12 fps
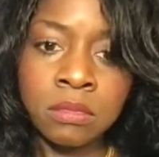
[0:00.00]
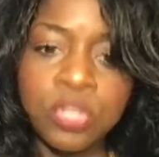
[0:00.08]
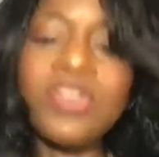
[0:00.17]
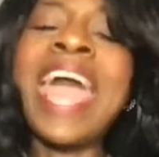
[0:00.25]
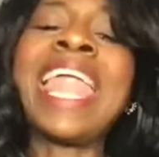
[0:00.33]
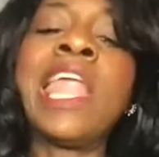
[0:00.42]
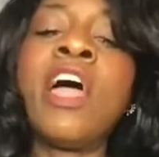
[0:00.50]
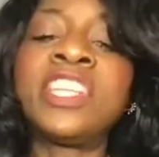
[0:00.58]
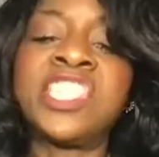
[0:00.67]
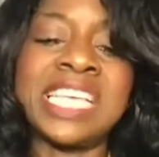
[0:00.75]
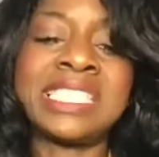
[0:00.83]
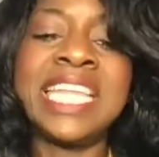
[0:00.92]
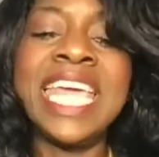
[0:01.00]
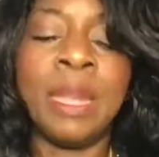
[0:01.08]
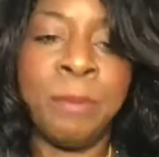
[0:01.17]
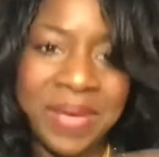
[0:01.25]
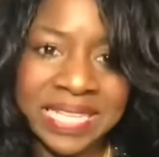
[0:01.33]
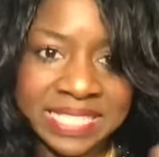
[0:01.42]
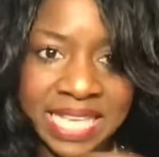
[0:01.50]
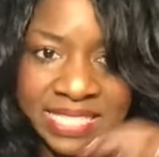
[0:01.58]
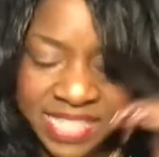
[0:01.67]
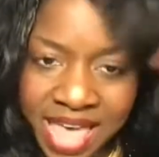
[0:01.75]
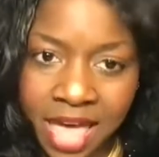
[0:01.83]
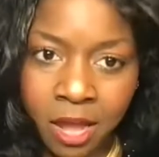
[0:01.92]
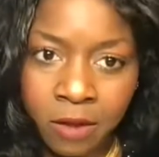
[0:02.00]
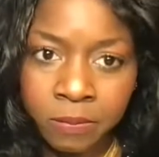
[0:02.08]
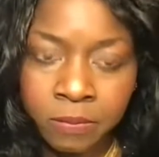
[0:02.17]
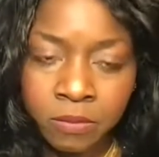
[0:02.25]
You got to learn to just leave the biscuits there.